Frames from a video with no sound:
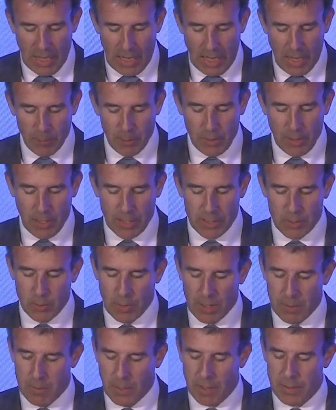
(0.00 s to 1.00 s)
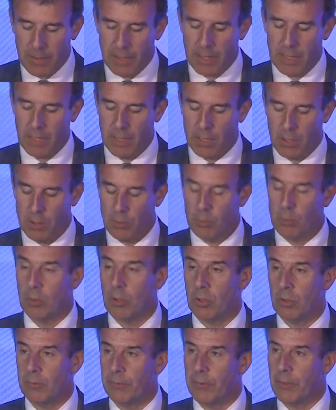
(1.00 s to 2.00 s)
I would like to end by thanking you
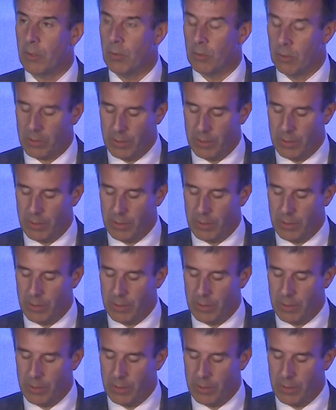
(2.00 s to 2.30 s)
all for your